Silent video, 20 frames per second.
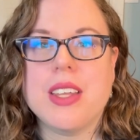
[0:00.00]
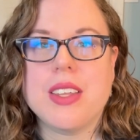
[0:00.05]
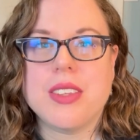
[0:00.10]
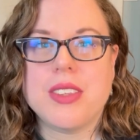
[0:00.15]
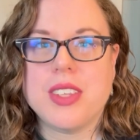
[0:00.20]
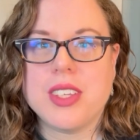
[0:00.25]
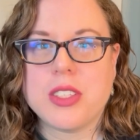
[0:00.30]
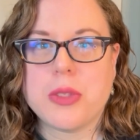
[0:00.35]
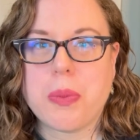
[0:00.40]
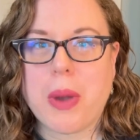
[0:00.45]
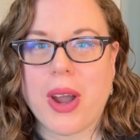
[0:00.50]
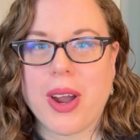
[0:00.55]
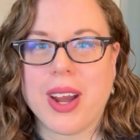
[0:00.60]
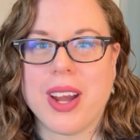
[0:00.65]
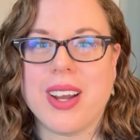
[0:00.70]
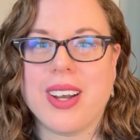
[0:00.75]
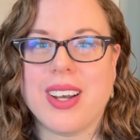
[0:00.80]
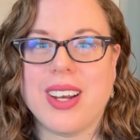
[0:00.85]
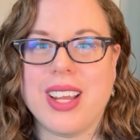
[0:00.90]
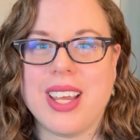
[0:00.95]
This
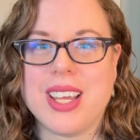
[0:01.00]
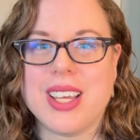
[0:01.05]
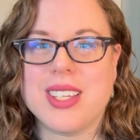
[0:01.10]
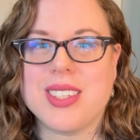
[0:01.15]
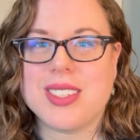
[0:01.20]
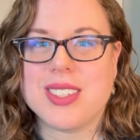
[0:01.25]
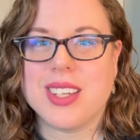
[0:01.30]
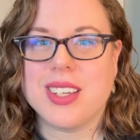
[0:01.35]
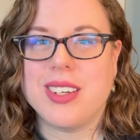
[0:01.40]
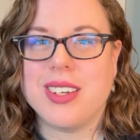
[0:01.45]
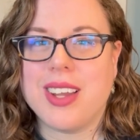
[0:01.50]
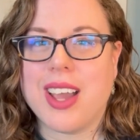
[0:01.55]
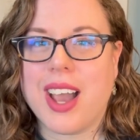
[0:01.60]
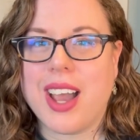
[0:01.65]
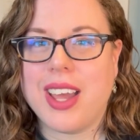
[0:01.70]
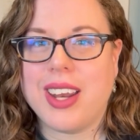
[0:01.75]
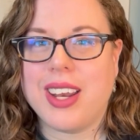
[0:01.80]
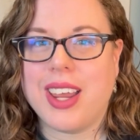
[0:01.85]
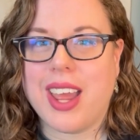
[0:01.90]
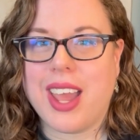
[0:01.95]
part is
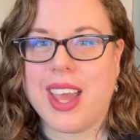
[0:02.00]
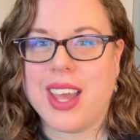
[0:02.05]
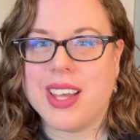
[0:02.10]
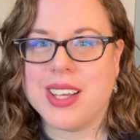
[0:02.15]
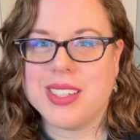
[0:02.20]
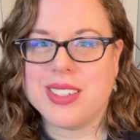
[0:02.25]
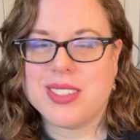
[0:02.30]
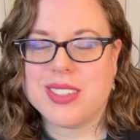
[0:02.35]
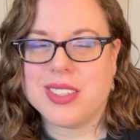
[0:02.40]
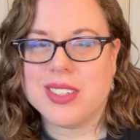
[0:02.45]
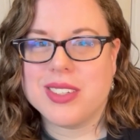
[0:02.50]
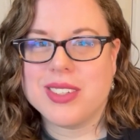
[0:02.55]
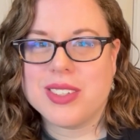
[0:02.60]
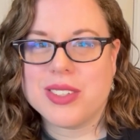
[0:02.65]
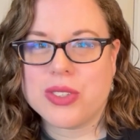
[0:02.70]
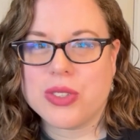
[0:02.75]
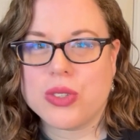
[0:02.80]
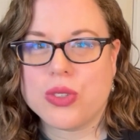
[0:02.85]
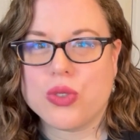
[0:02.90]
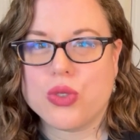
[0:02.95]
not as
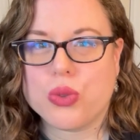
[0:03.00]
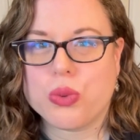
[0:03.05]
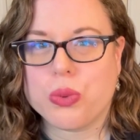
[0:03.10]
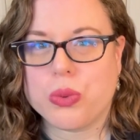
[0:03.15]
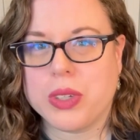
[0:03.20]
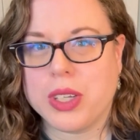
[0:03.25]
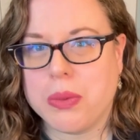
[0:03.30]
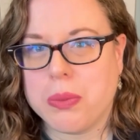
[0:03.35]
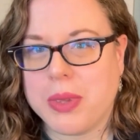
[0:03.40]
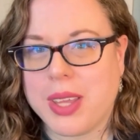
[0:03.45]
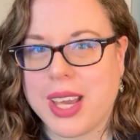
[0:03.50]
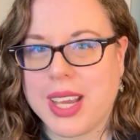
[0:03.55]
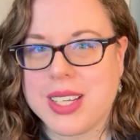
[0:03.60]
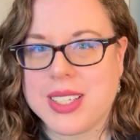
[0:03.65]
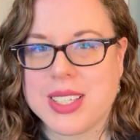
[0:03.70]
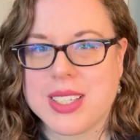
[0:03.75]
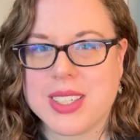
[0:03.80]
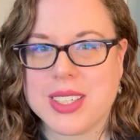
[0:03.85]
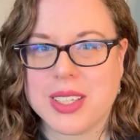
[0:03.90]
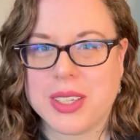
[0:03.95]
streamlined
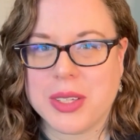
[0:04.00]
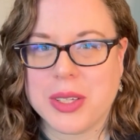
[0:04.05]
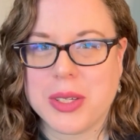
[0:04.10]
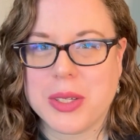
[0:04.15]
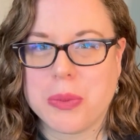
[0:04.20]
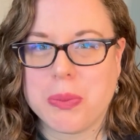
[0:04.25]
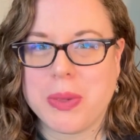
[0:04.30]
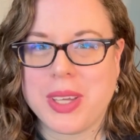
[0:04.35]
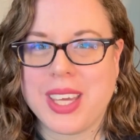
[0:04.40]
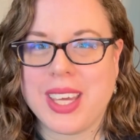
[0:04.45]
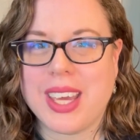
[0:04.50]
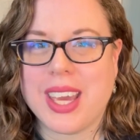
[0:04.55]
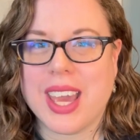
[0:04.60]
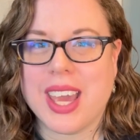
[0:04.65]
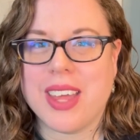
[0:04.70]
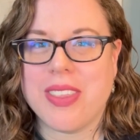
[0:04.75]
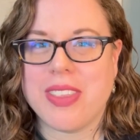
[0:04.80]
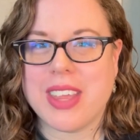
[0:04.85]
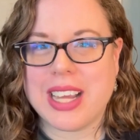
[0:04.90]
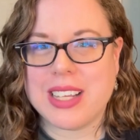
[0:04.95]
as it could be,
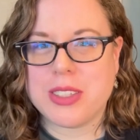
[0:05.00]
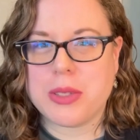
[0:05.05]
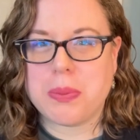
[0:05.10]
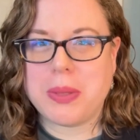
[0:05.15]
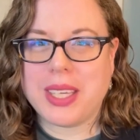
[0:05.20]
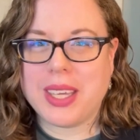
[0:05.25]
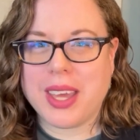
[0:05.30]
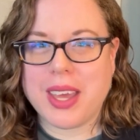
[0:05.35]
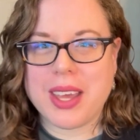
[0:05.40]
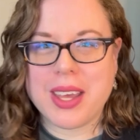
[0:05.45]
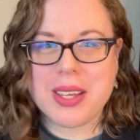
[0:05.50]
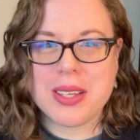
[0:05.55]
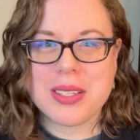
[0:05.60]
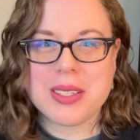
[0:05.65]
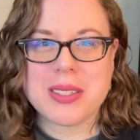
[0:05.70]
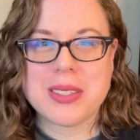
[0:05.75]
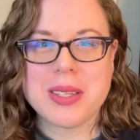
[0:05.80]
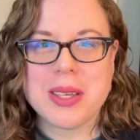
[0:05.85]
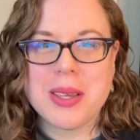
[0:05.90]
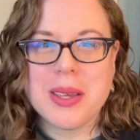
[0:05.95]
and that's
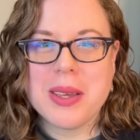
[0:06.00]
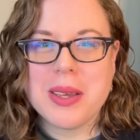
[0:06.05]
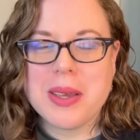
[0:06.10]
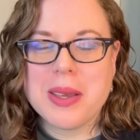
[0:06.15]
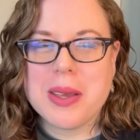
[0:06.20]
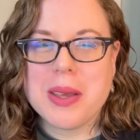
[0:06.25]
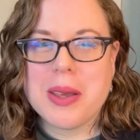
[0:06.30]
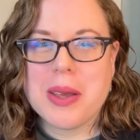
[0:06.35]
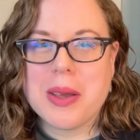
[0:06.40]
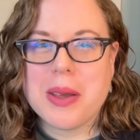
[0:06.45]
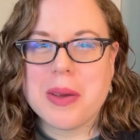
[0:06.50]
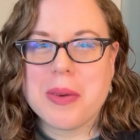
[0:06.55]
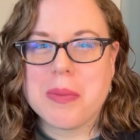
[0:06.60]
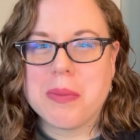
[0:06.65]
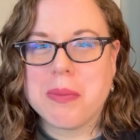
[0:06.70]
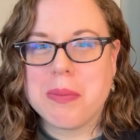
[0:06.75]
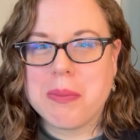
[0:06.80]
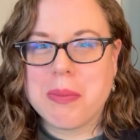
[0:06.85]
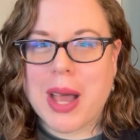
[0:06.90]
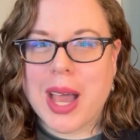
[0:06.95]
because
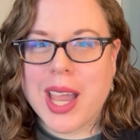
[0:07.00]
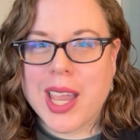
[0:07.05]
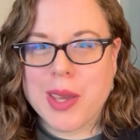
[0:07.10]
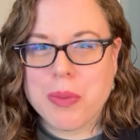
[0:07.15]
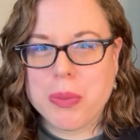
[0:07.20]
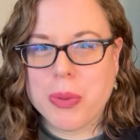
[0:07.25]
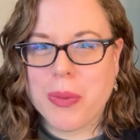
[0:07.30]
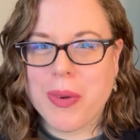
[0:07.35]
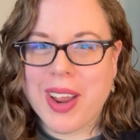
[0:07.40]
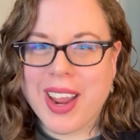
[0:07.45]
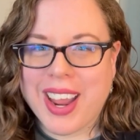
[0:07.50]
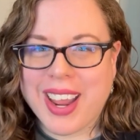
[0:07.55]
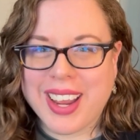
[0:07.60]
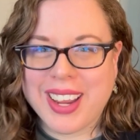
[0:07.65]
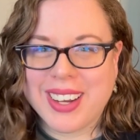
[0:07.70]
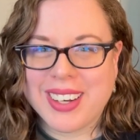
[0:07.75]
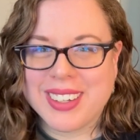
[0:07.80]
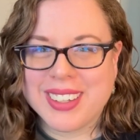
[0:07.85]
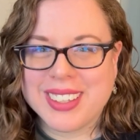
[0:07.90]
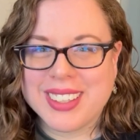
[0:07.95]
my
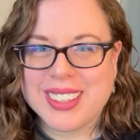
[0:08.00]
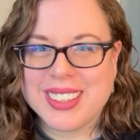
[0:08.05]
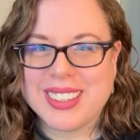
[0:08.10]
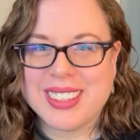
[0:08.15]
brain